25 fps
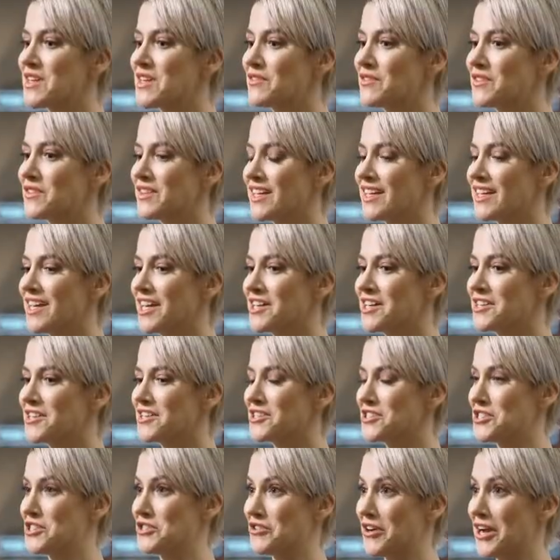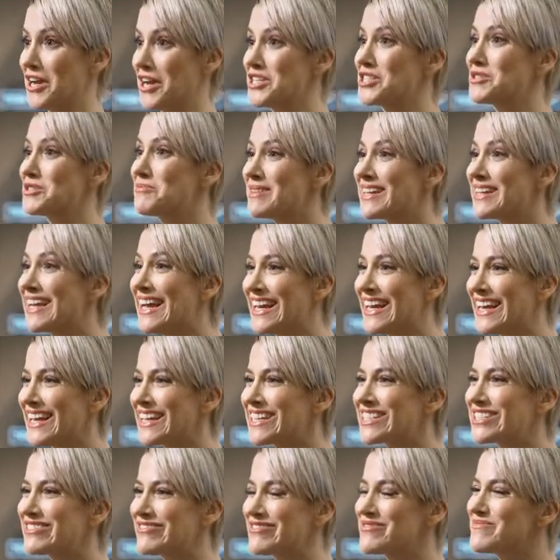it was definitely a strange
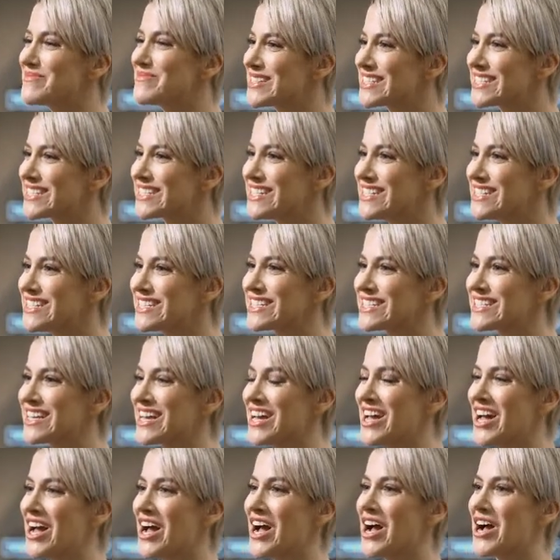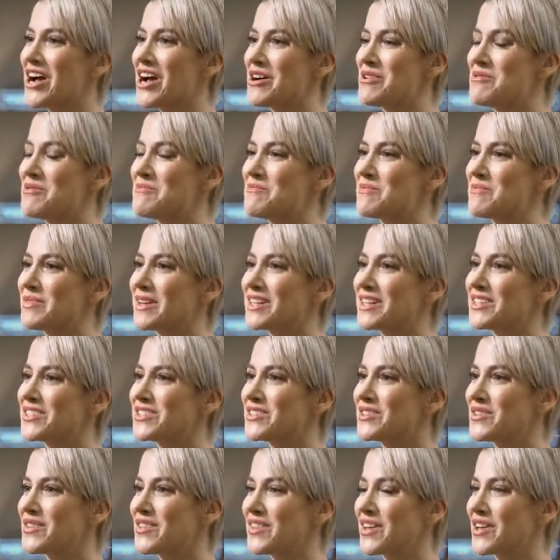beginning to a business, but I
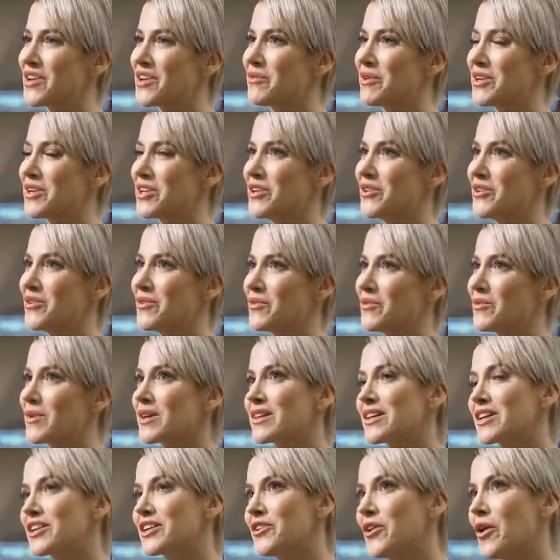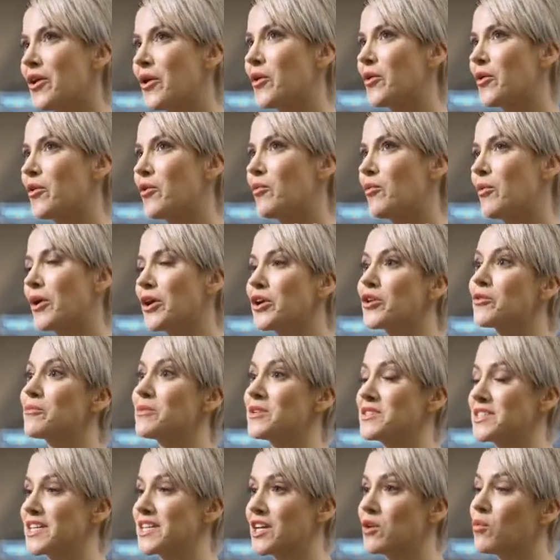do think when you really know what you're
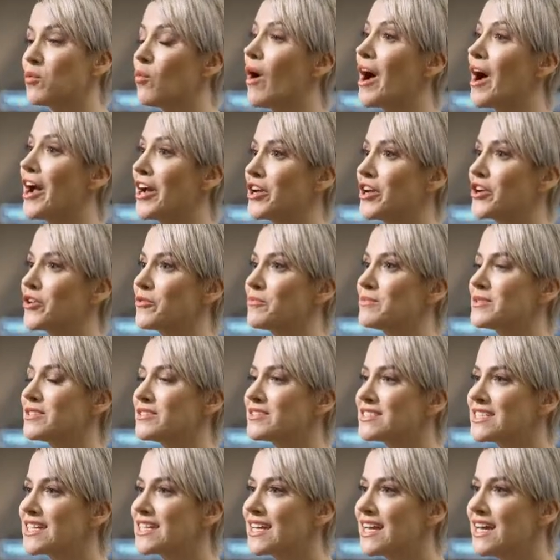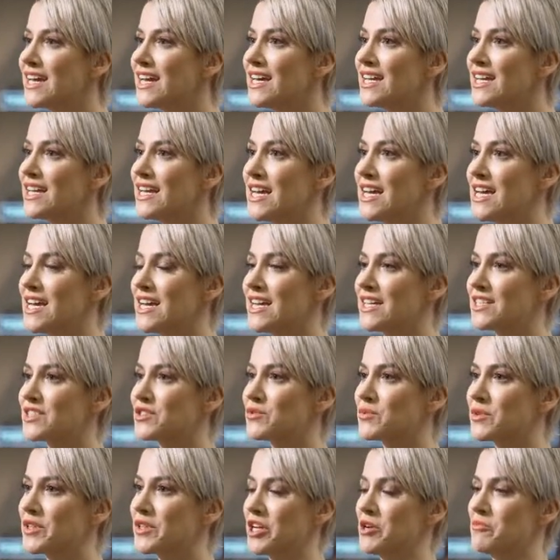building and why you're building it,
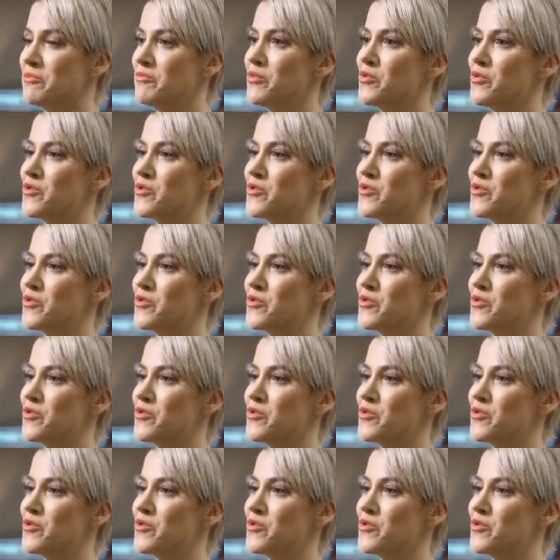it's really